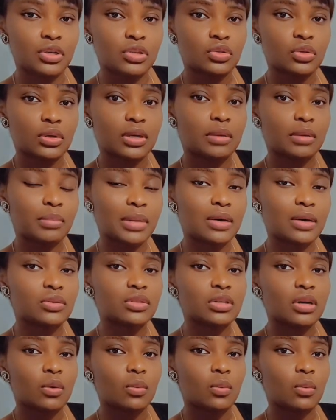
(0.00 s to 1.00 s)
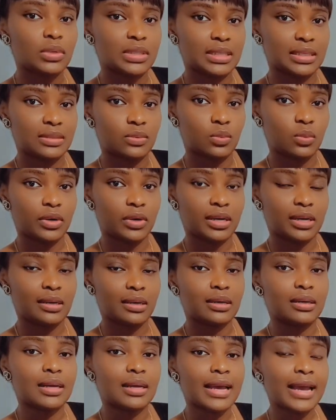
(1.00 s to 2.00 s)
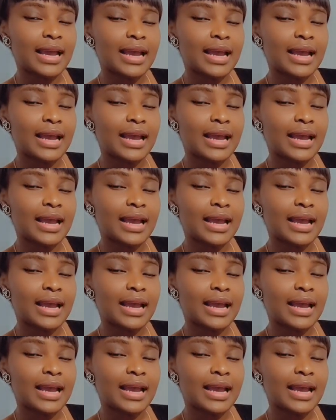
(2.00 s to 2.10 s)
Talk about what is working.